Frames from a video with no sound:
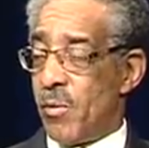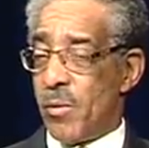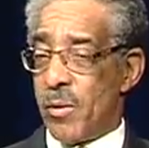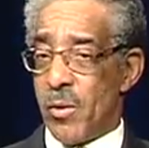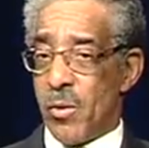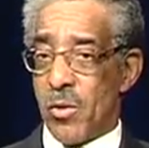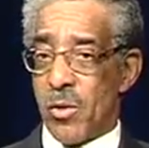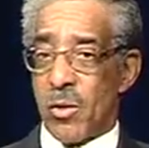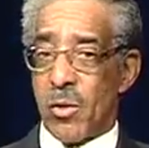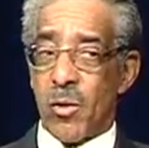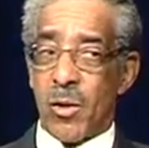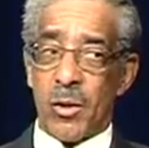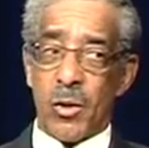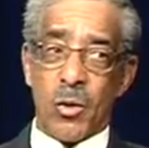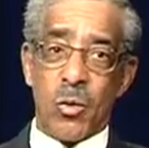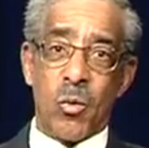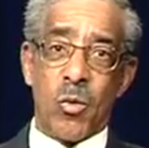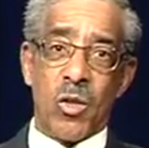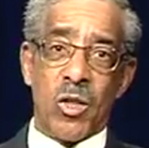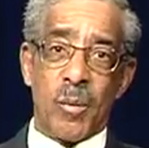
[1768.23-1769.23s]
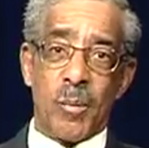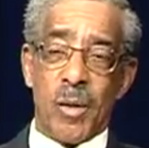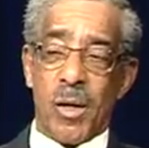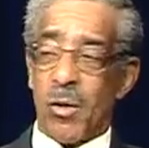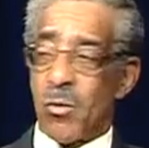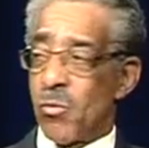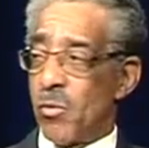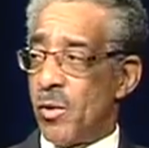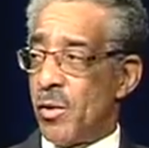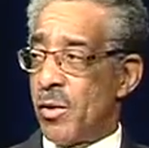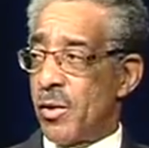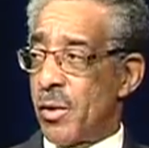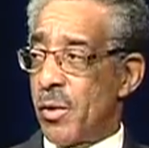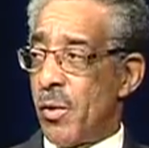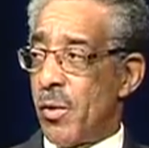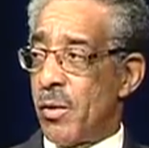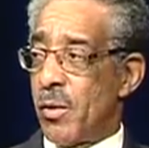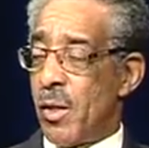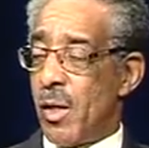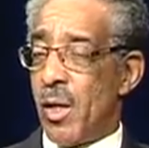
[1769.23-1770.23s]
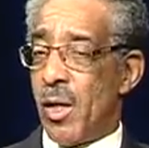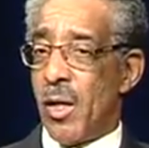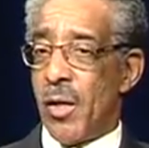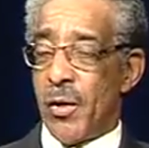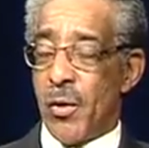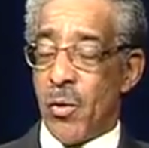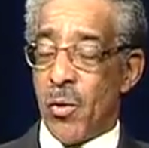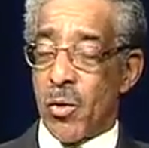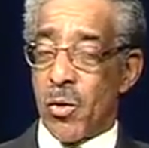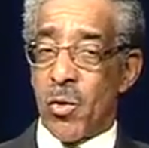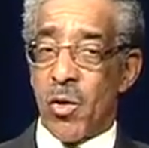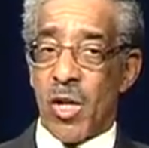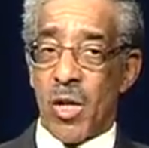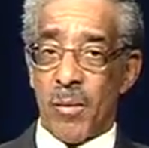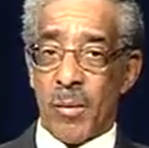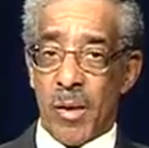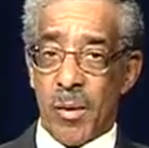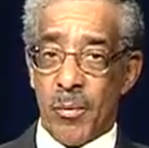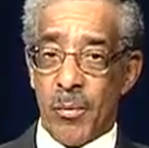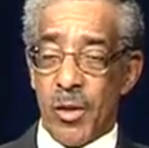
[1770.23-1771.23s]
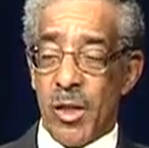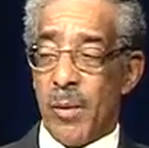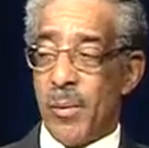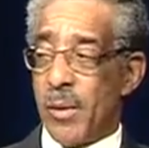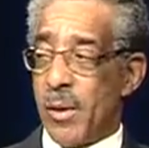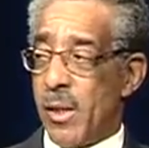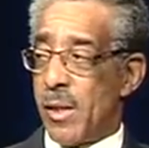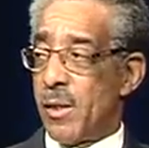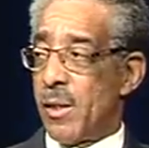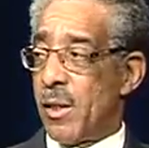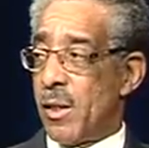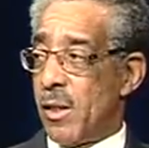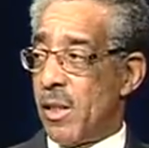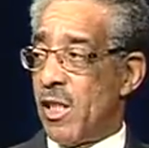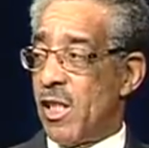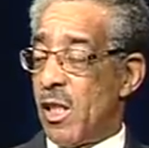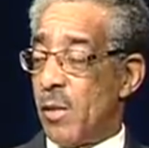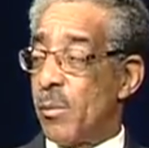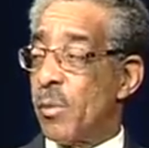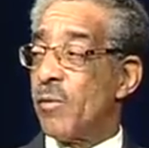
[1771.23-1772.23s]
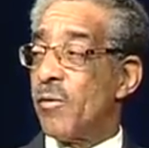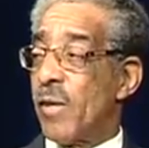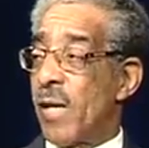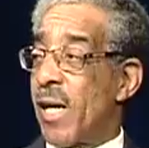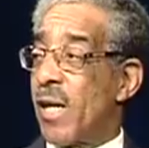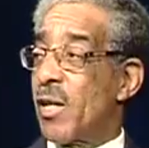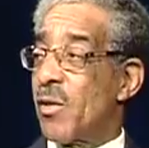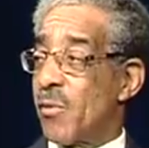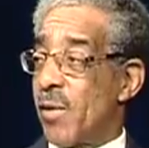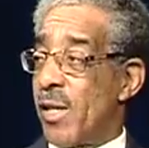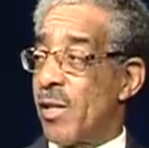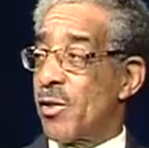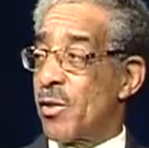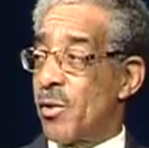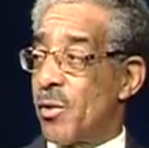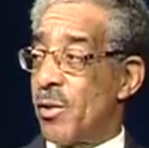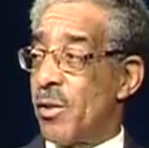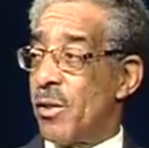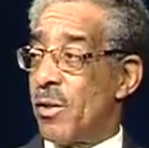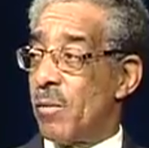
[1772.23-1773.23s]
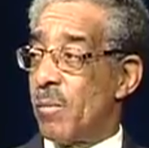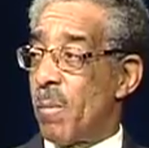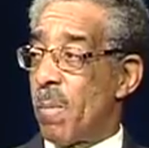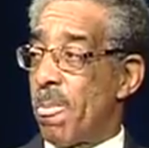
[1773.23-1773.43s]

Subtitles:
When you start to talk about research, you're talking about people and entities that provide grants to you.